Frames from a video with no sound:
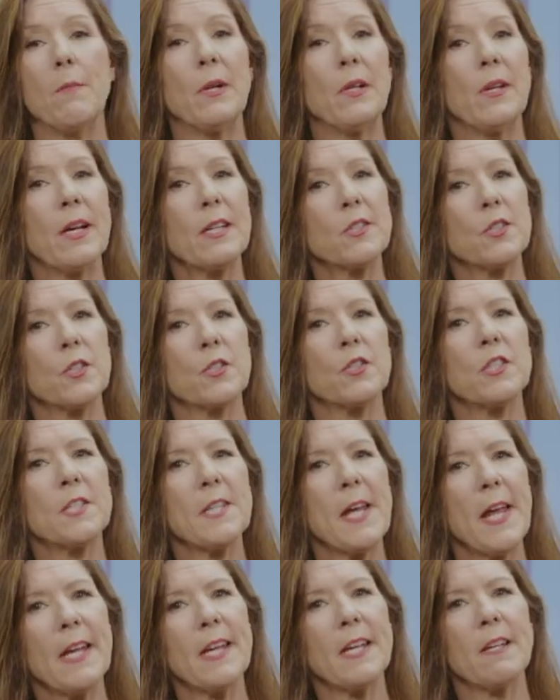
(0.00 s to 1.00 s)
molesters
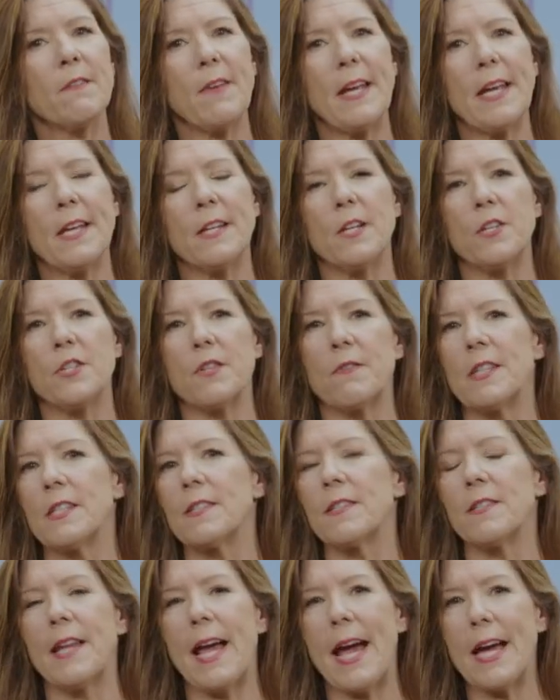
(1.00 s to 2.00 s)
take advantage of
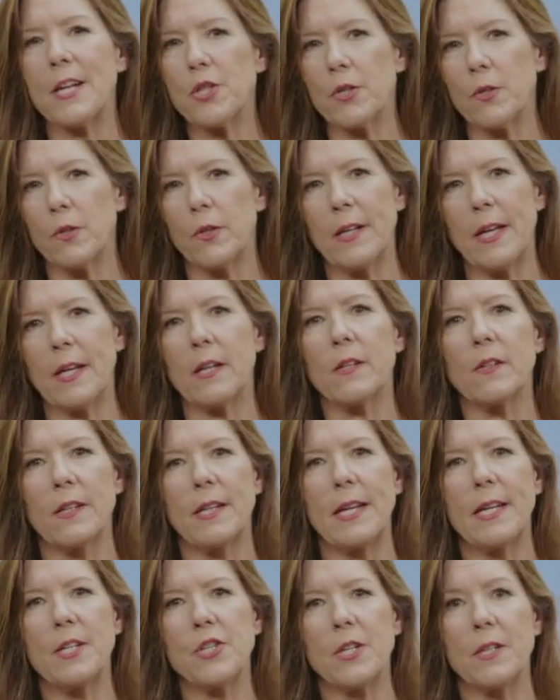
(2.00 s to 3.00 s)
this natural
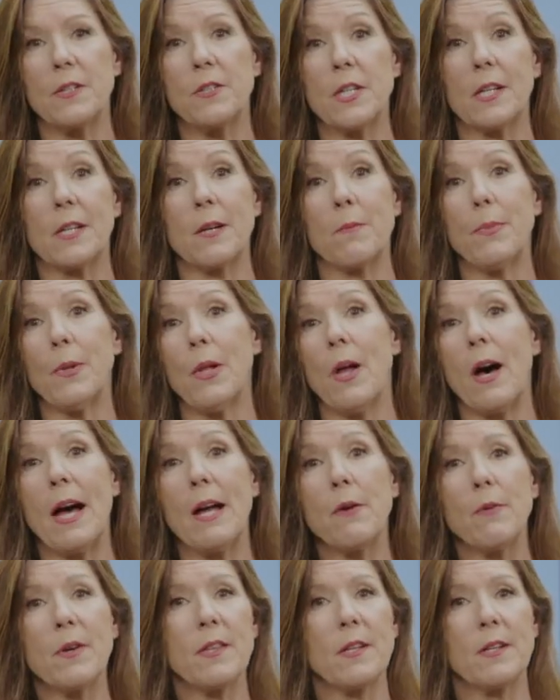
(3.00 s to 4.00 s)
inclination to comply
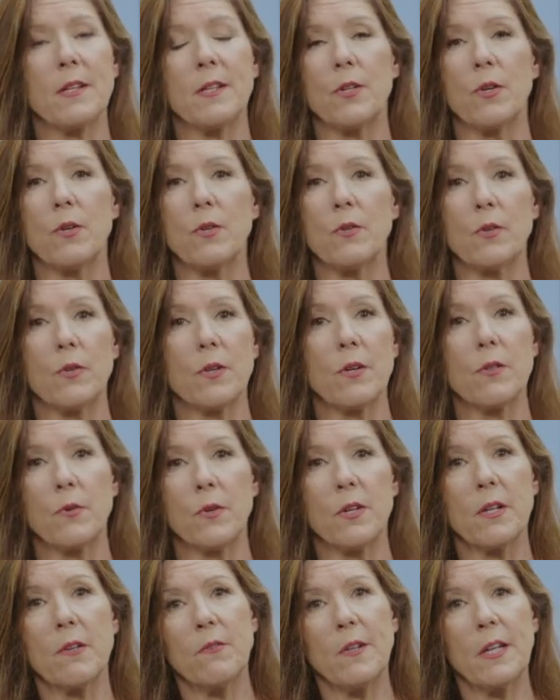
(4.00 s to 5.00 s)
with an adult or
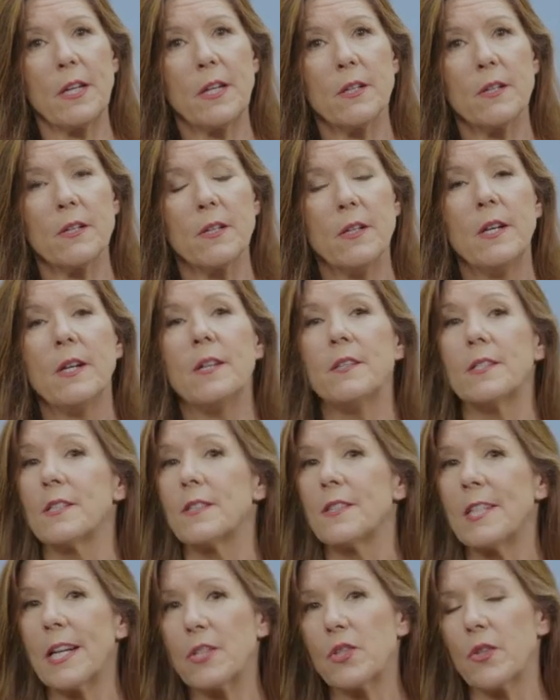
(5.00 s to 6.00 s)
authority figure to
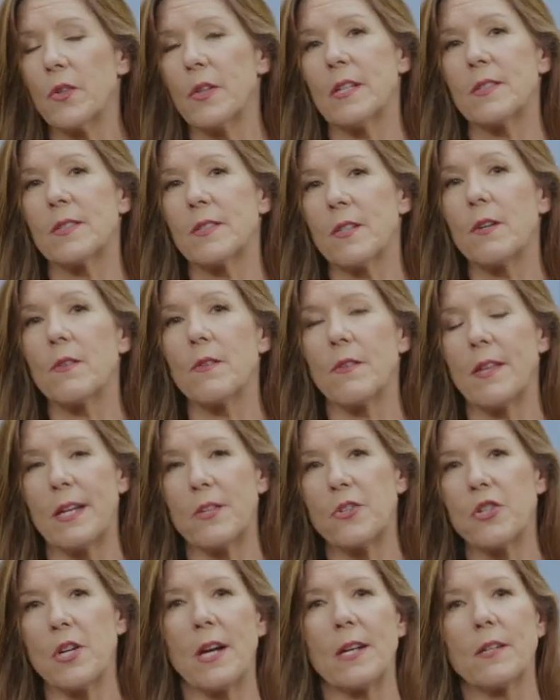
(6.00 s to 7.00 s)
sexually assault that
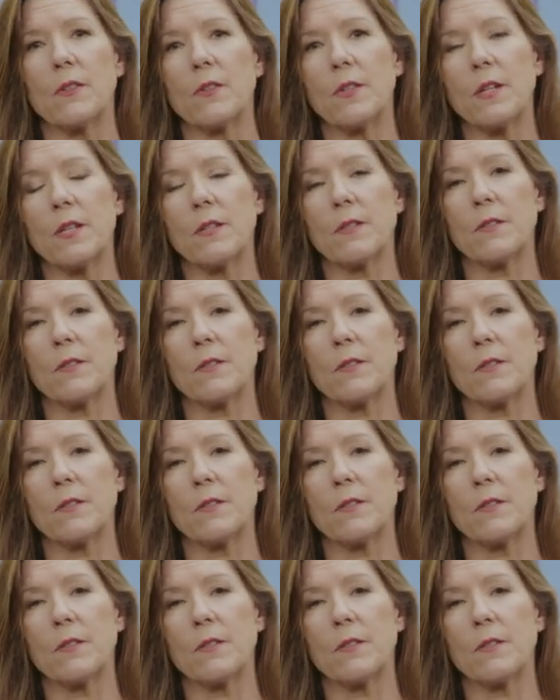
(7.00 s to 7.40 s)
child.